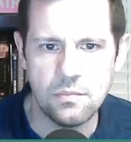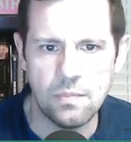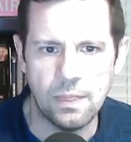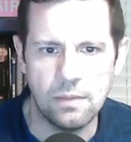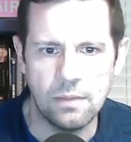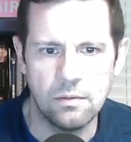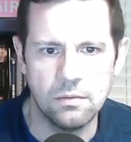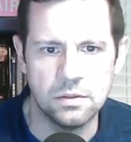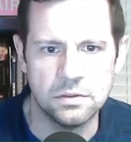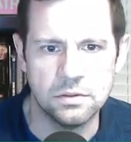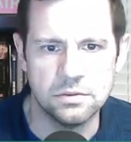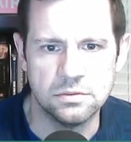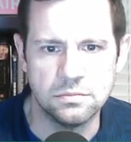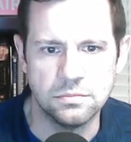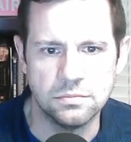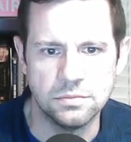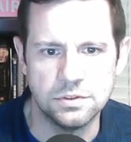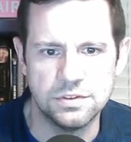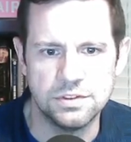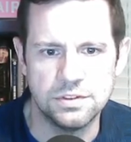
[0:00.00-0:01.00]

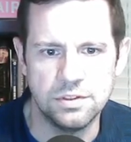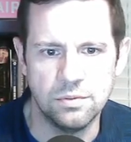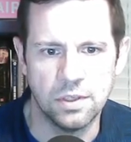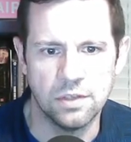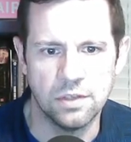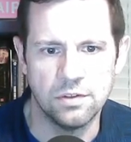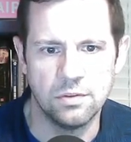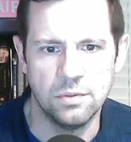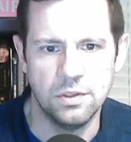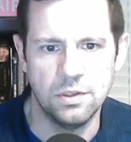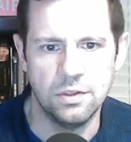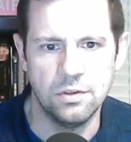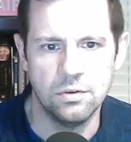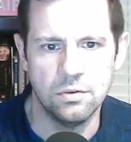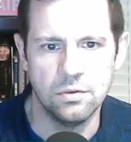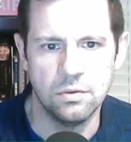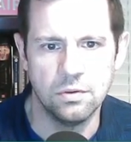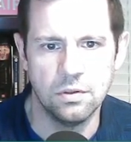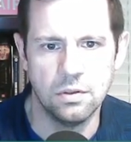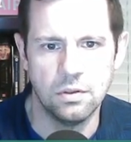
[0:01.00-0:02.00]
Let's see, what else do we do?
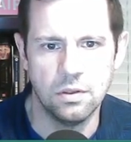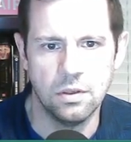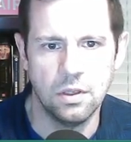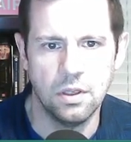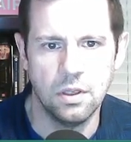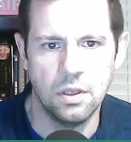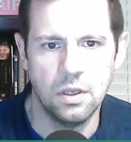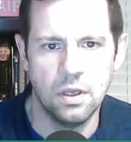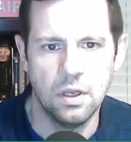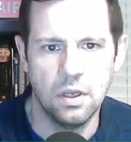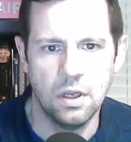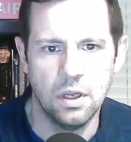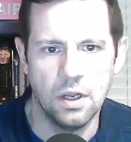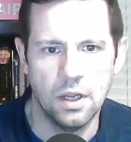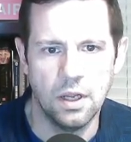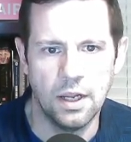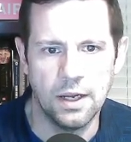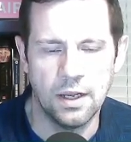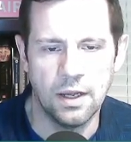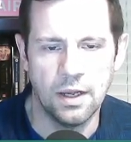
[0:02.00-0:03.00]

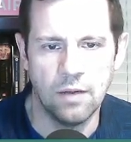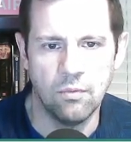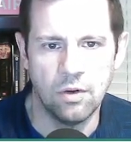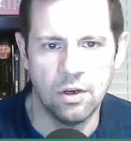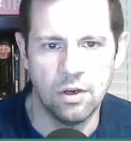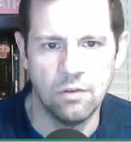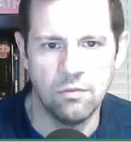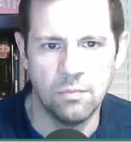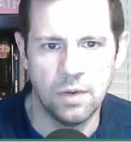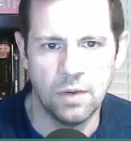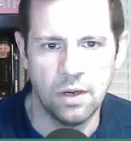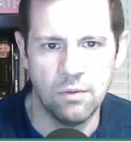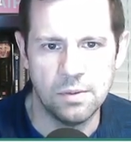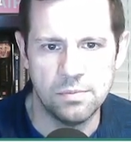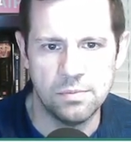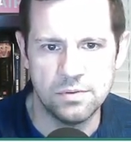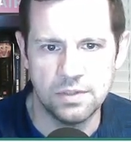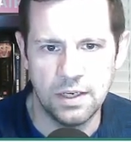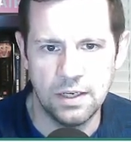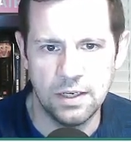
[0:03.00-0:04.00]
I got one of my
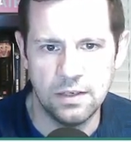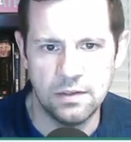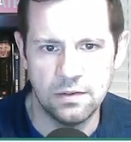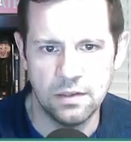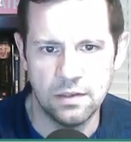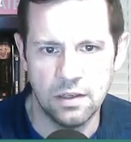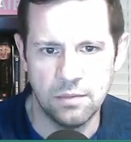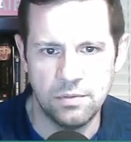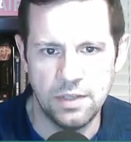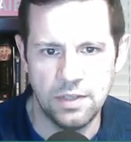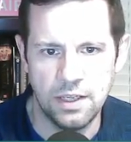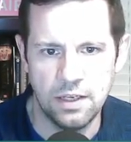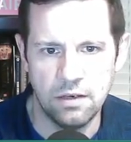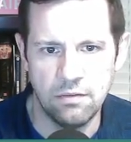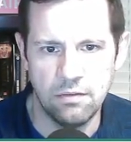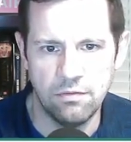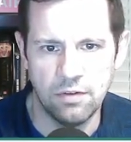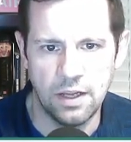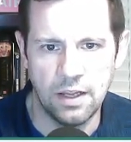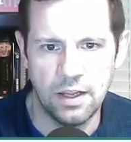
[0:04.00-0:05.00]
websites updated
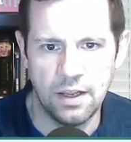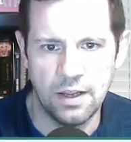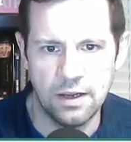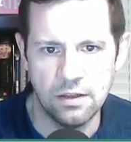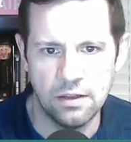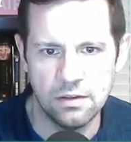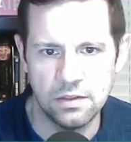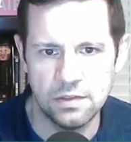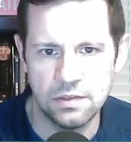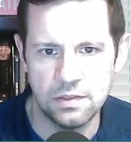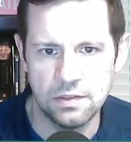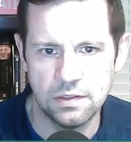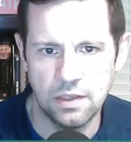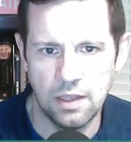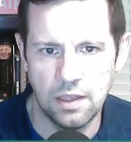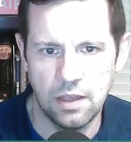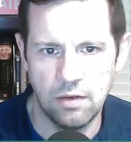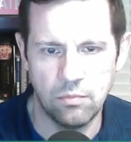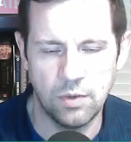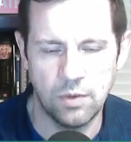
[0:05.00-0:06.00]
via Alice. I
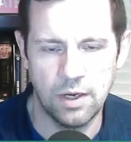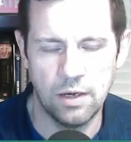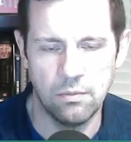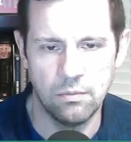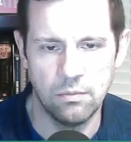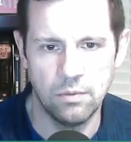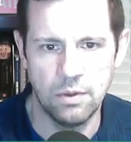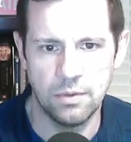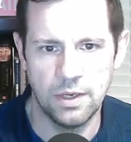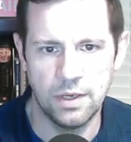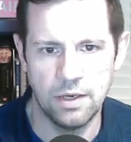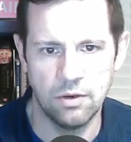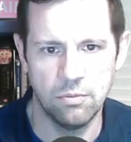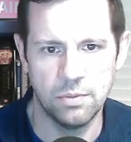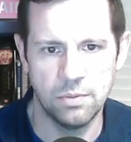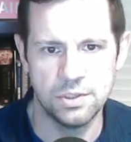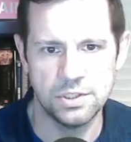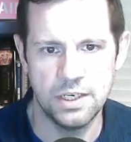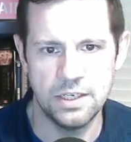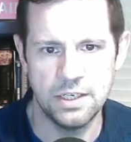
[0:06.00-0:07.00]
had to rewrite a whole
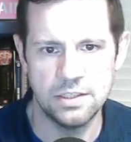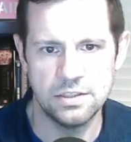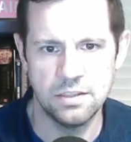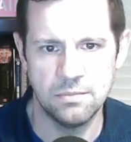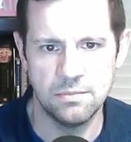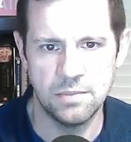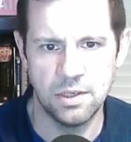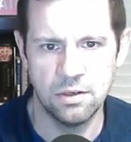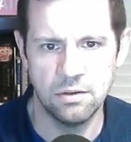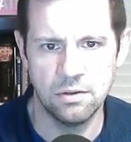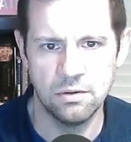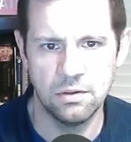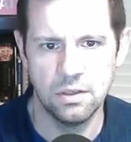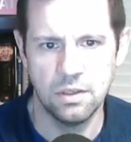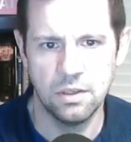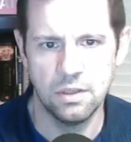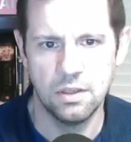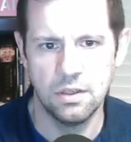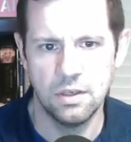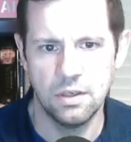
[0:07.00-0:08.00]
bunch of HTML
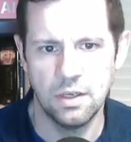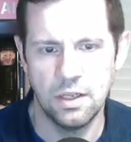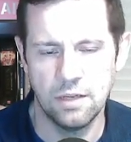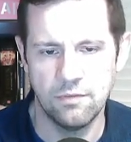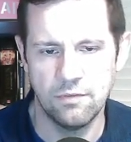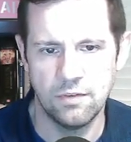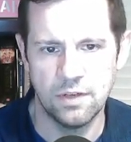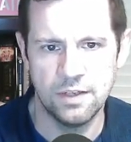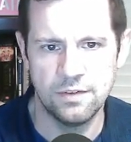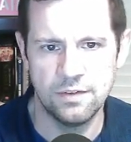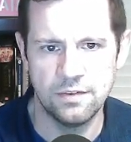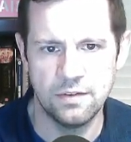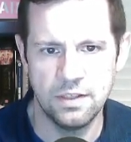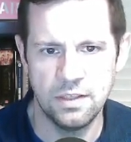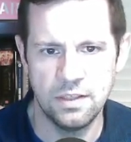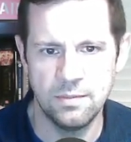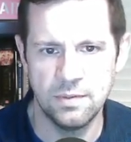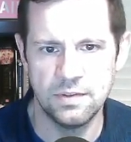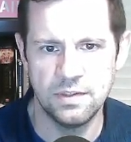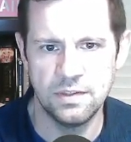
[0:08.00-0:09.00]
and have a nice
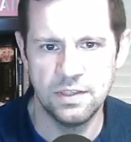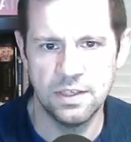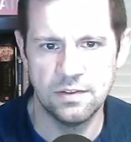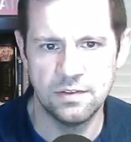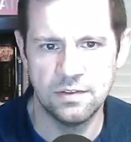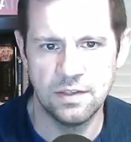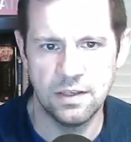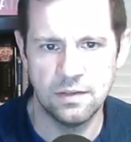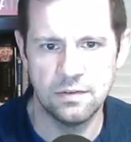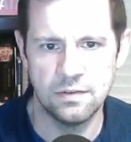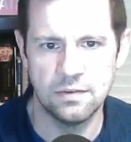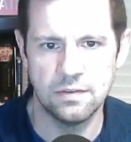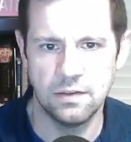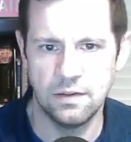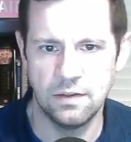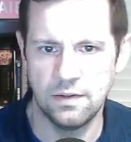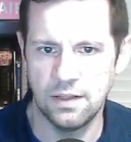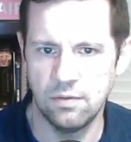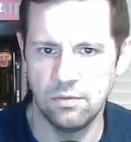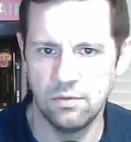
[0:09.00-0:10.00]
theme in CSS,
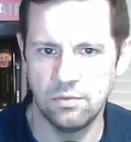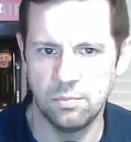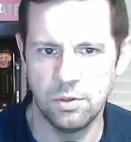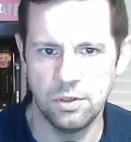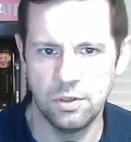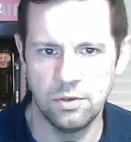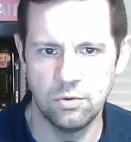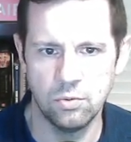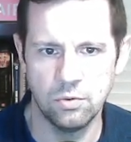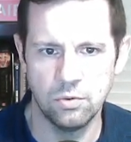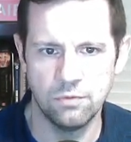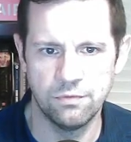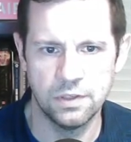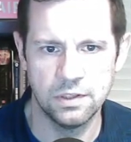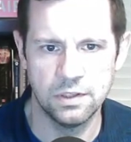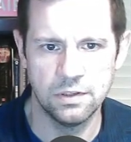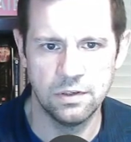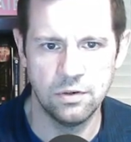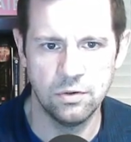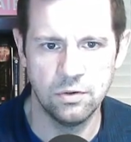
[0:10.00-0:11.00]
and that was pretty cool and fun
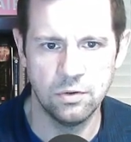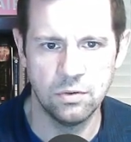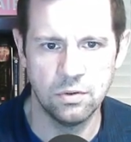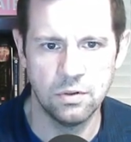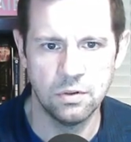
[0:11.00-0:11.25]
to do.